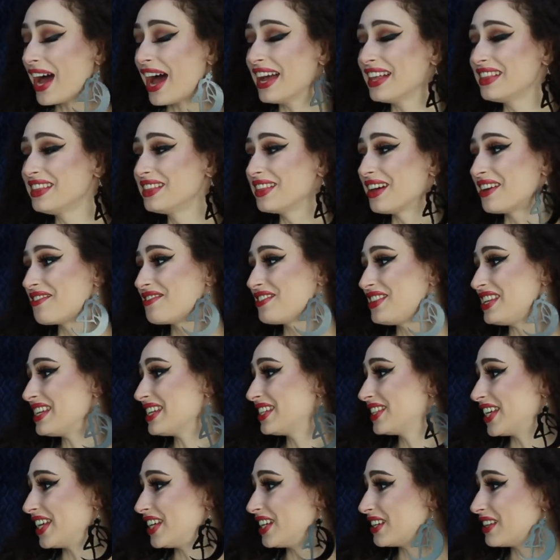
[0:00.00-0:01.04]
I love the
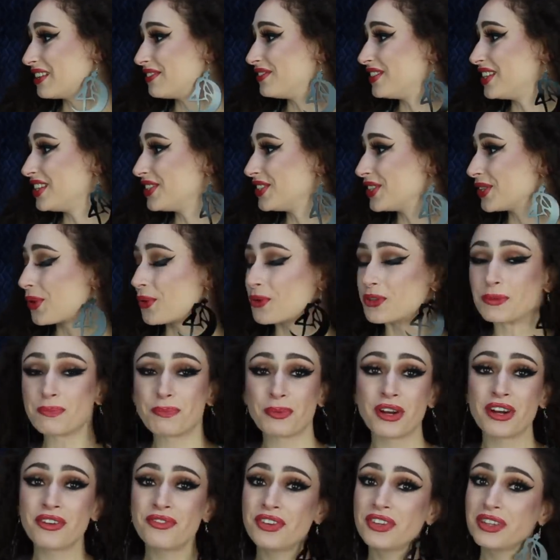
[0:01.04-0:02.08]
aesthetic of this. It goes
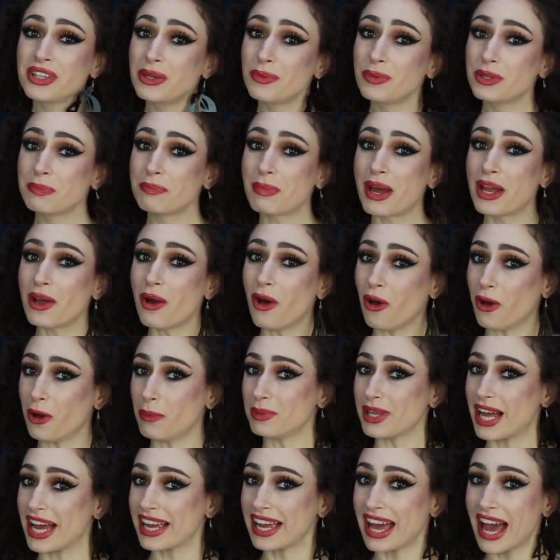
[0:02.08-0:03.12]
perfectly with my all
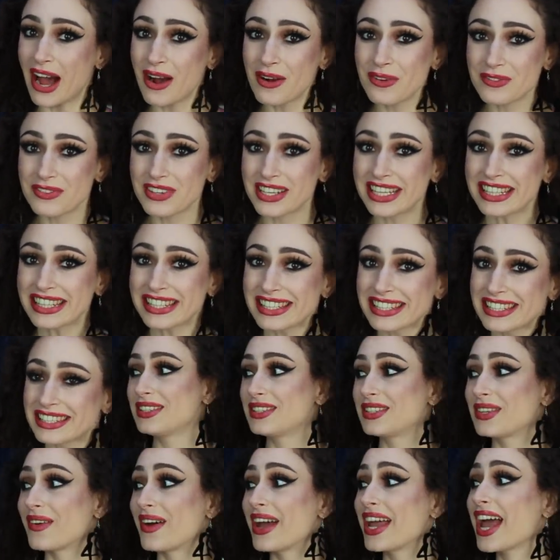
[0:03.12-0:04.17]
black outfits.
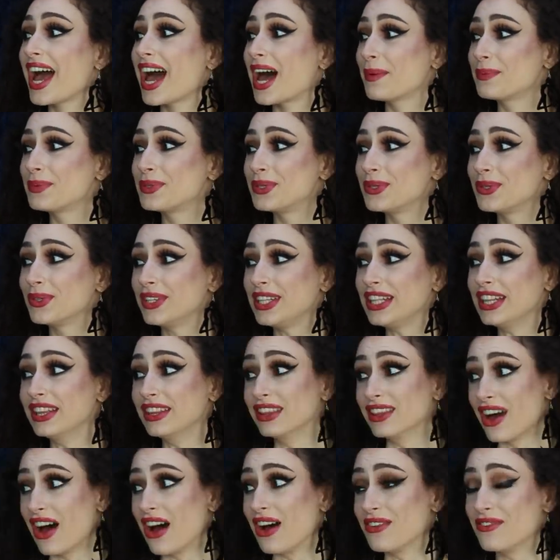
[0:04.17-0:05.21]
So I absolutely
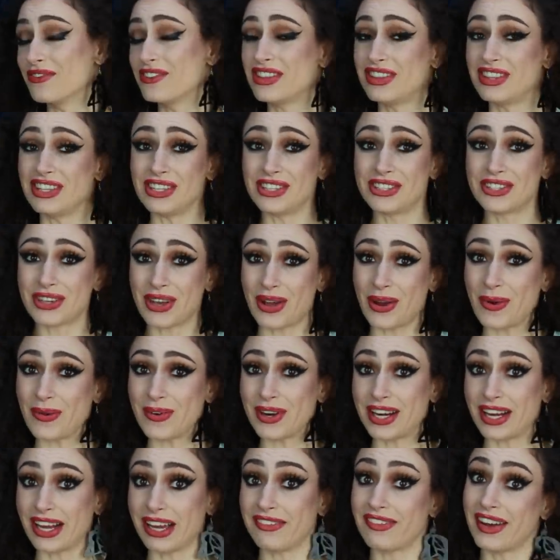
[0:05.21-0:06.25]
love this
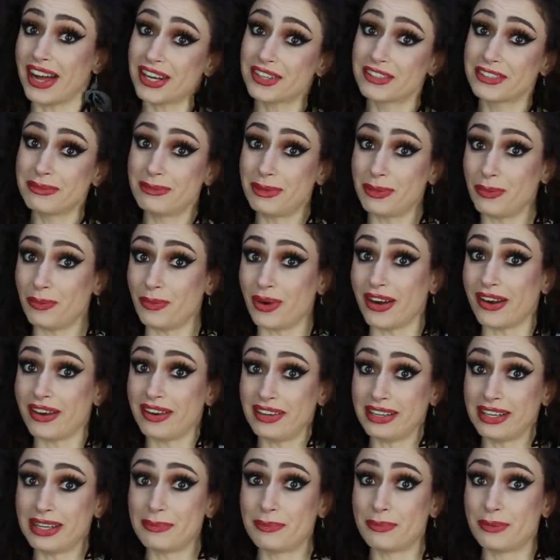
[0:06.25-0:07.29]
coat and I've actually been
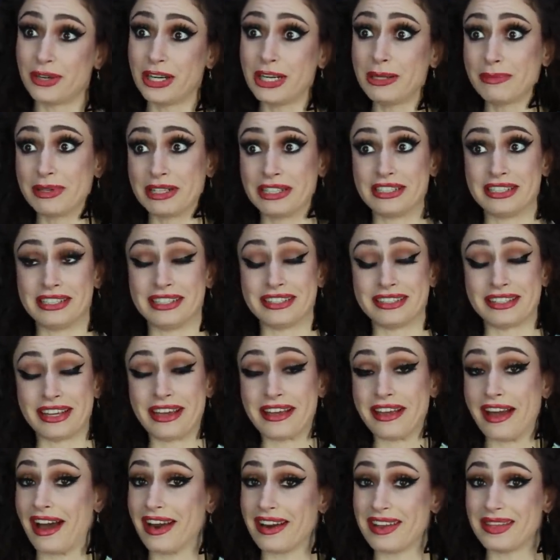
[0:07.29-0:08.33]
wearing it pretty much since
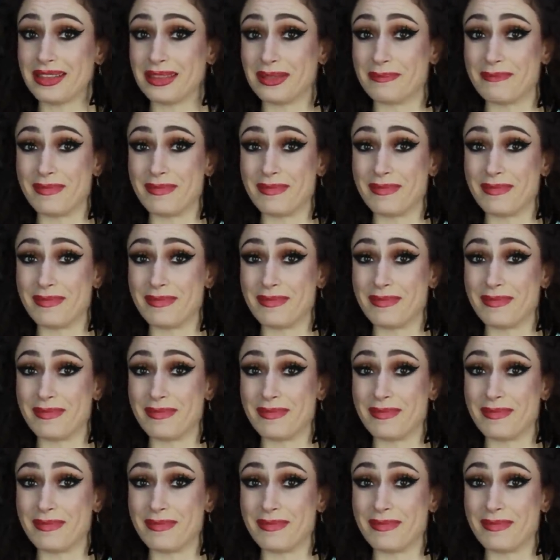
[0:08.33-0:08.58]
I got it in the